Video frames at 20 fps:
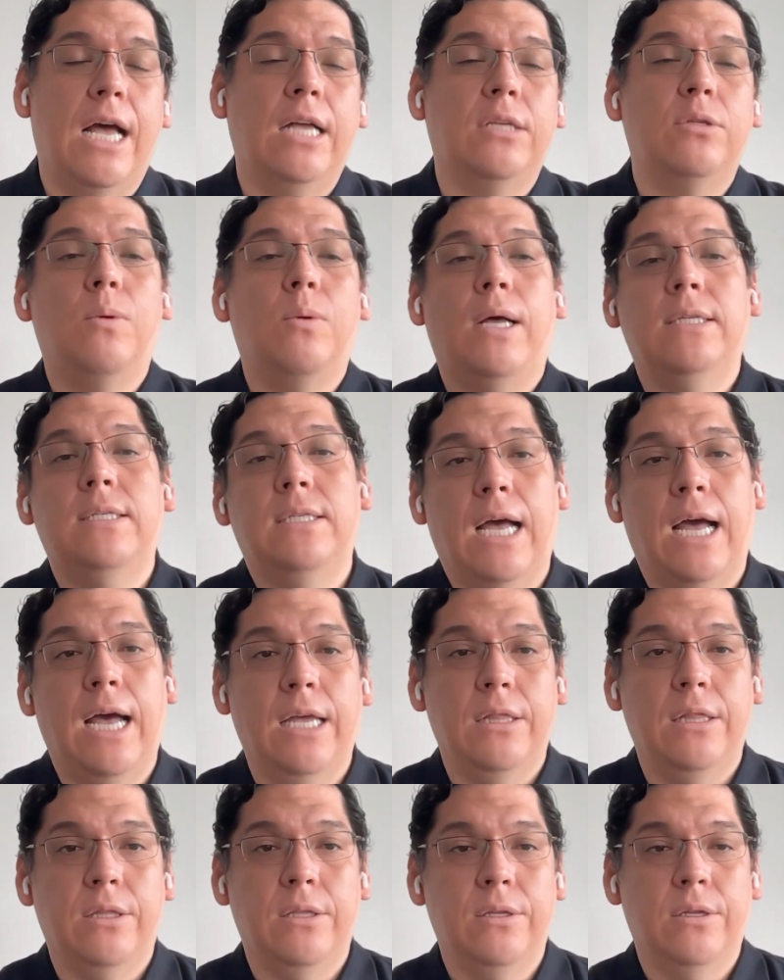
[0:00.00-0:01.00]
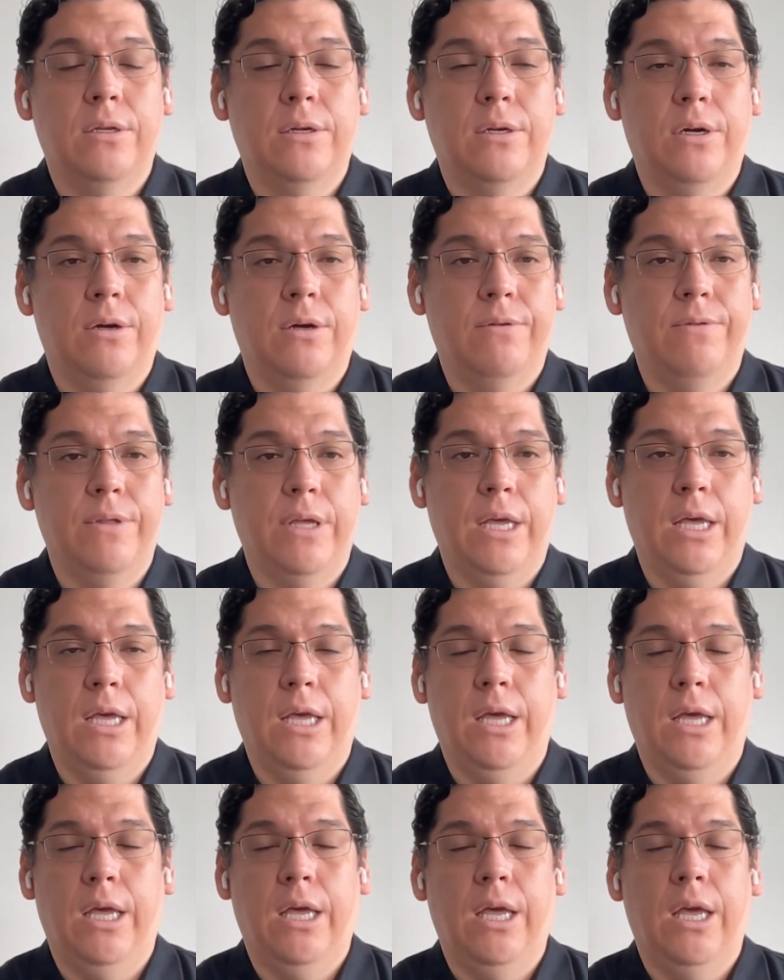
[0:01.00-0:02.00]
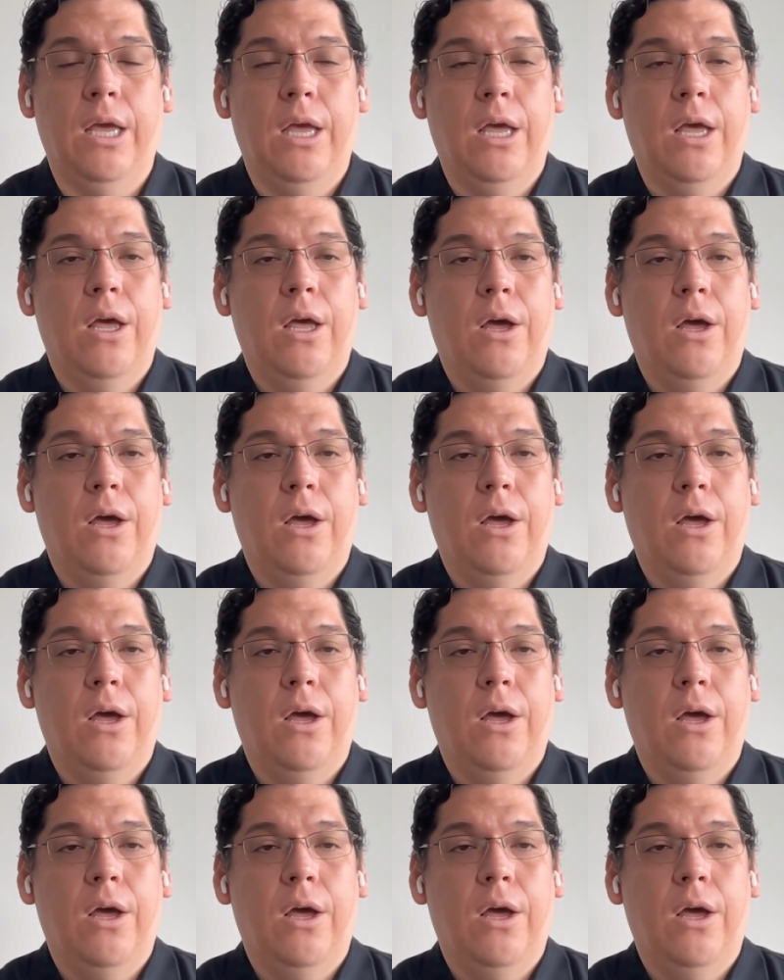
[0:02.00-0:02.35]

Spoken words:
that's one side of these